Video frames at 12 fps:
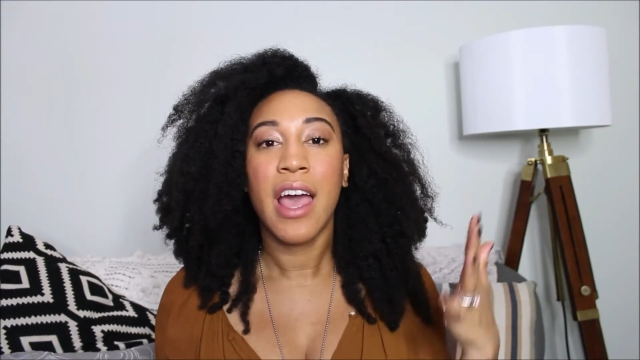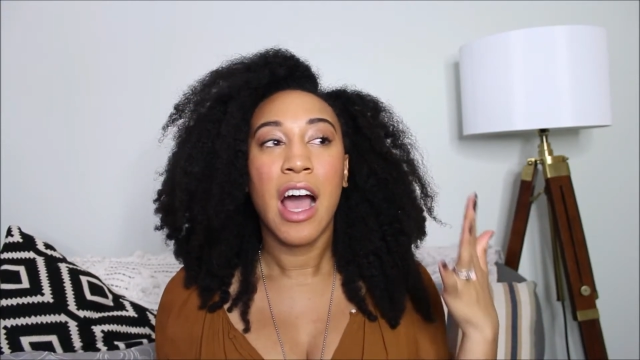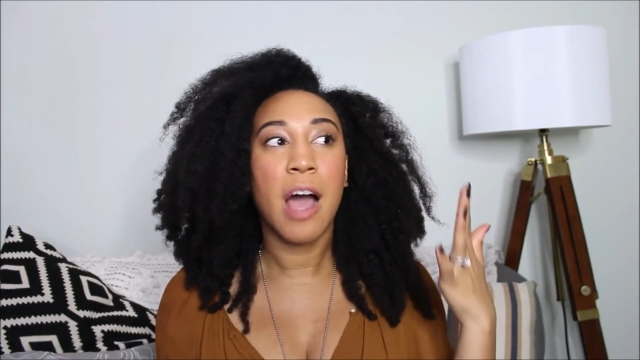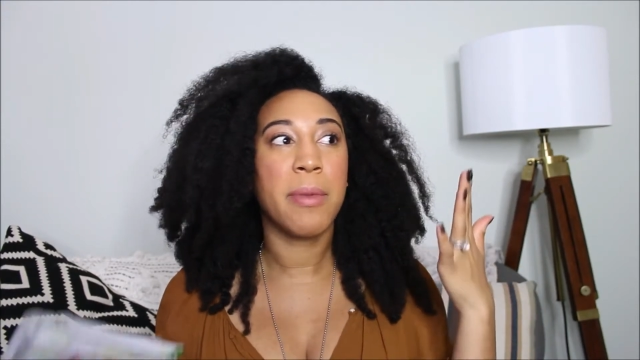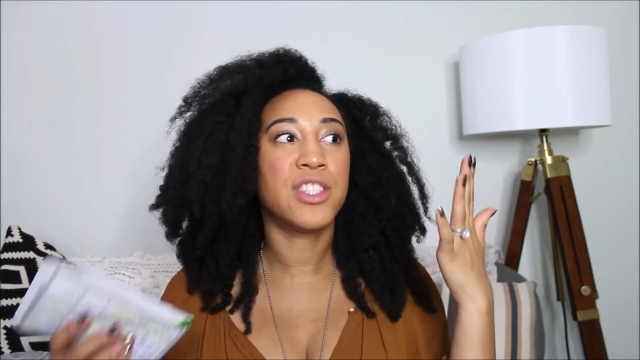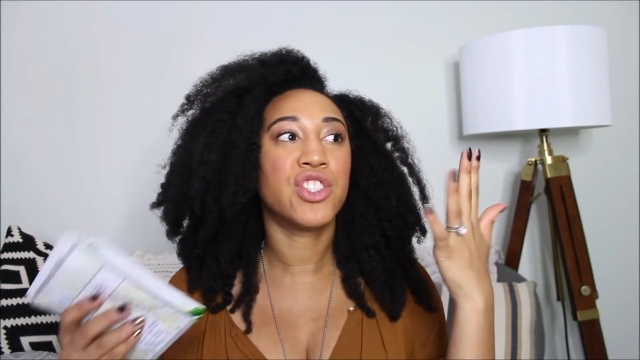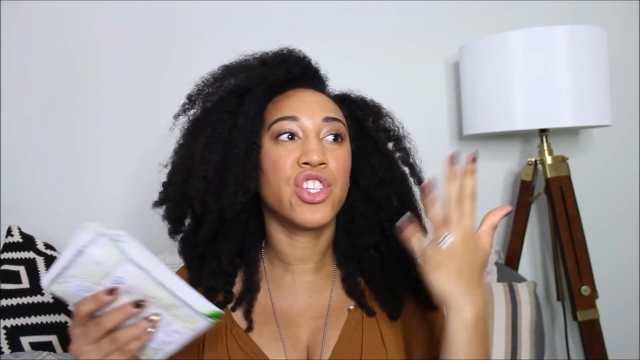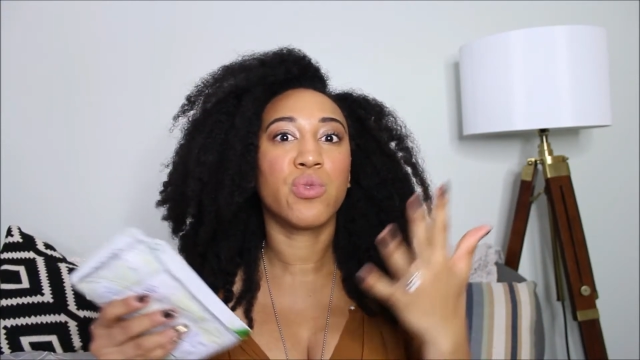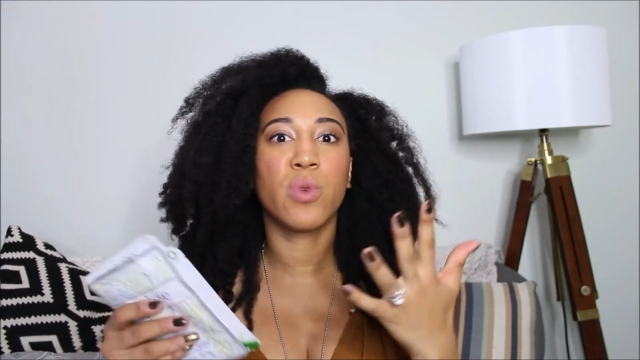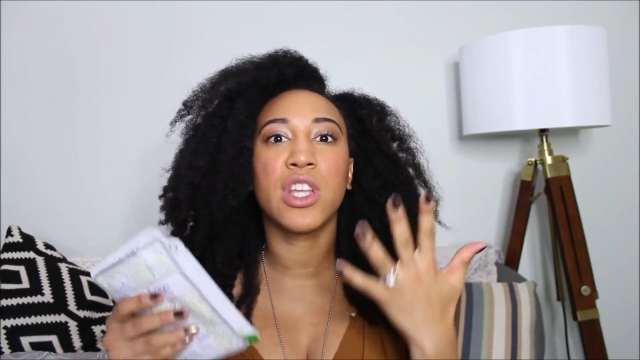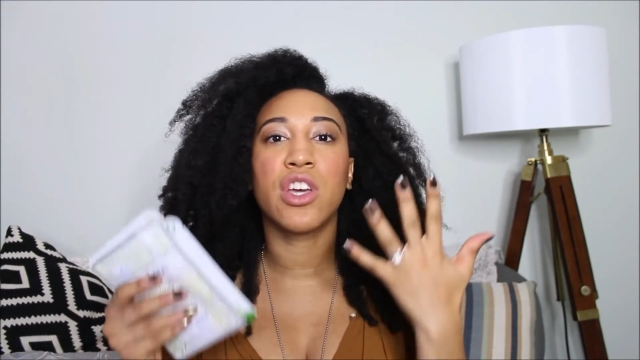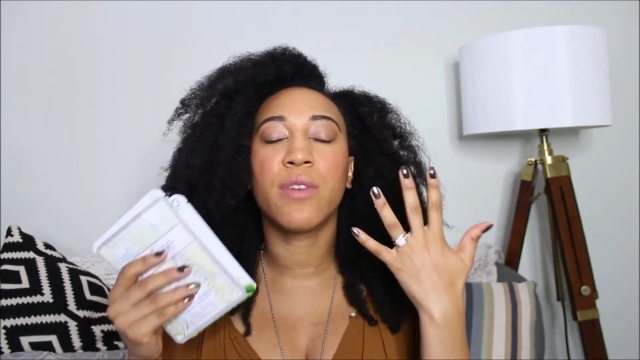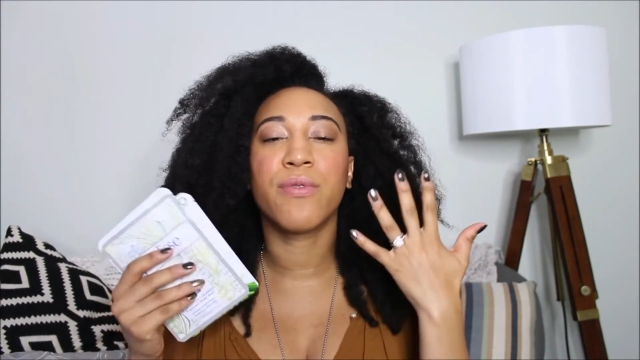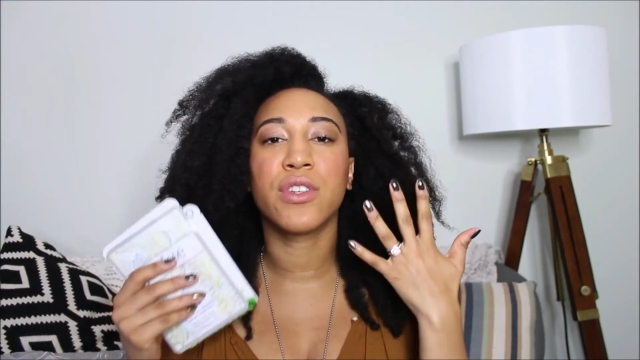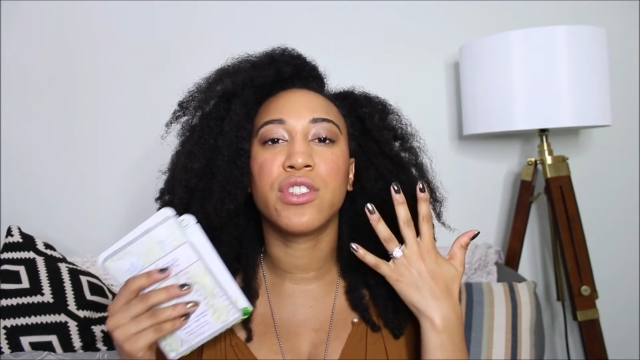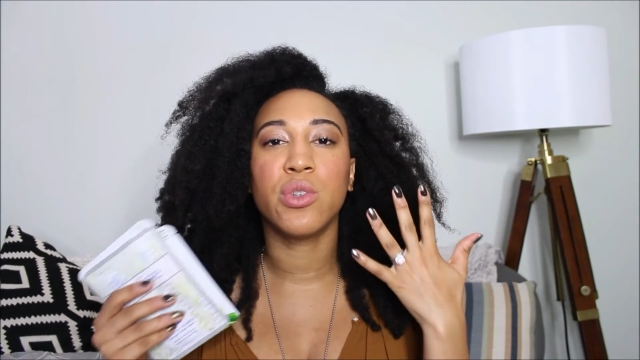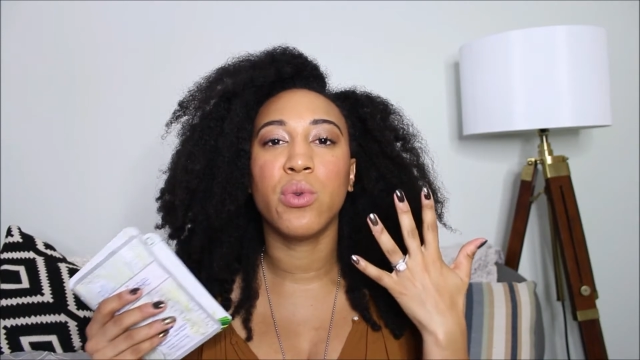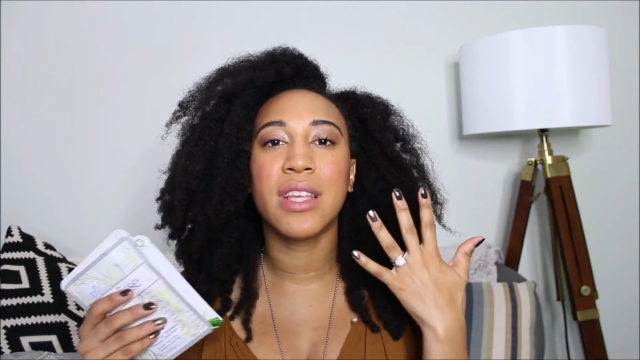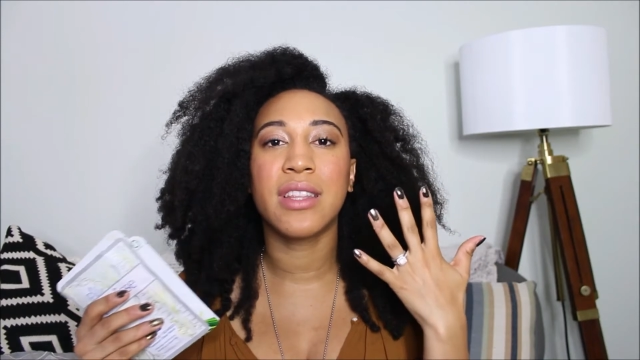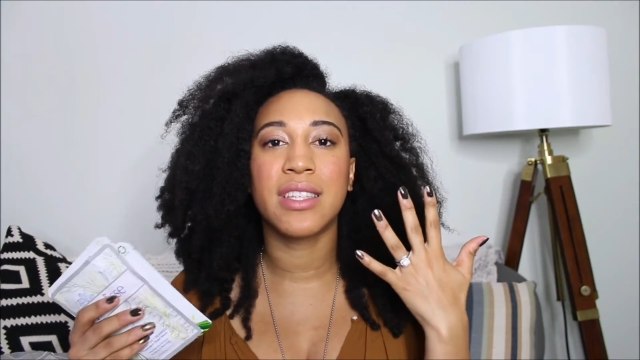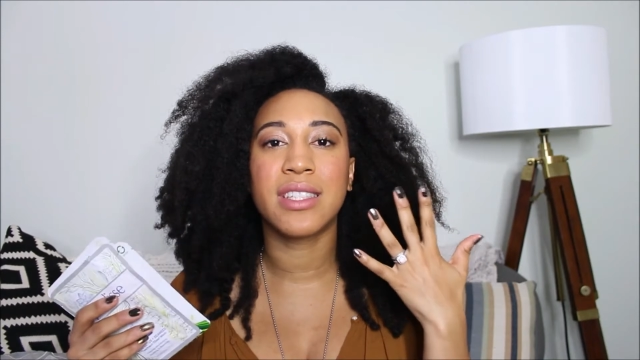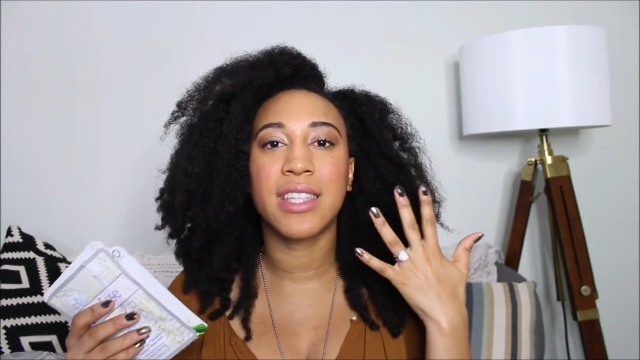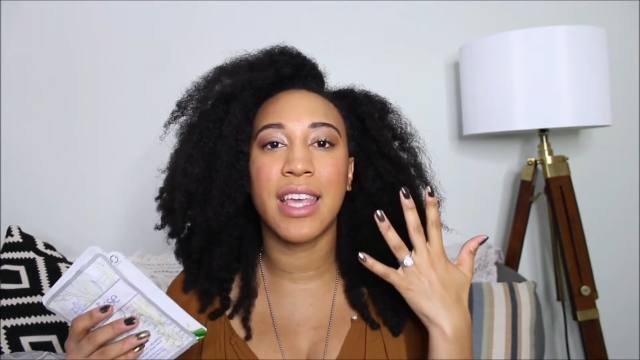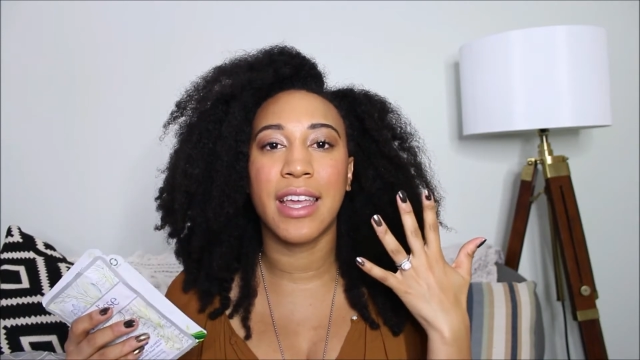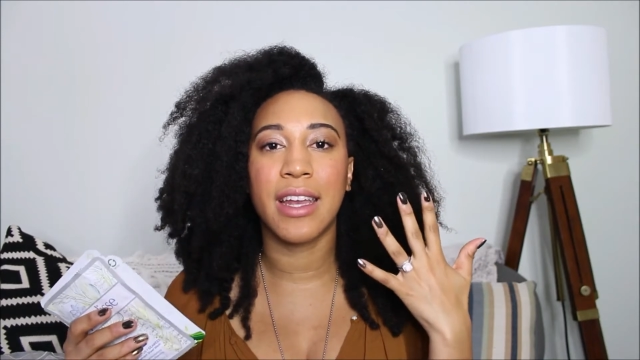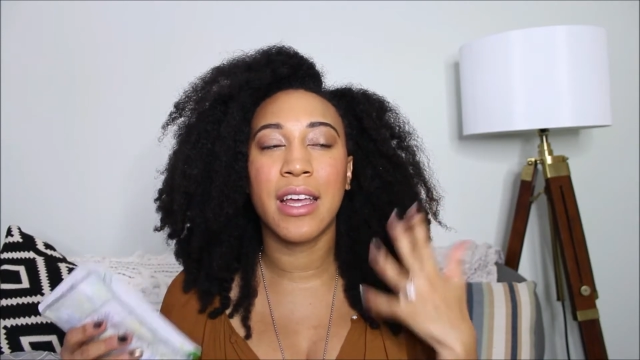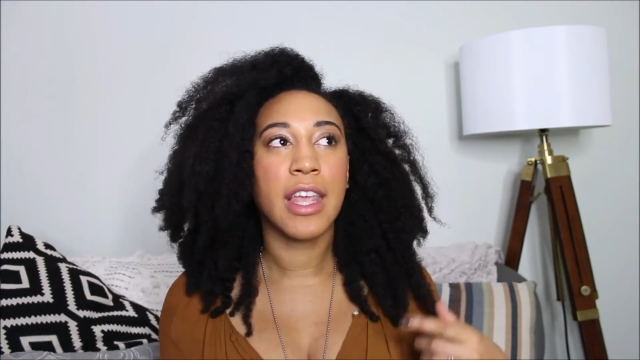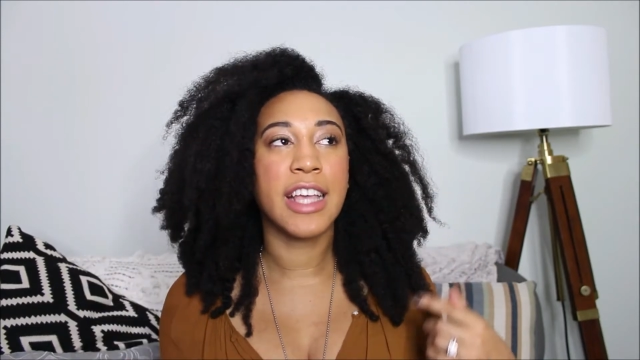It's just really good for soothing the skin,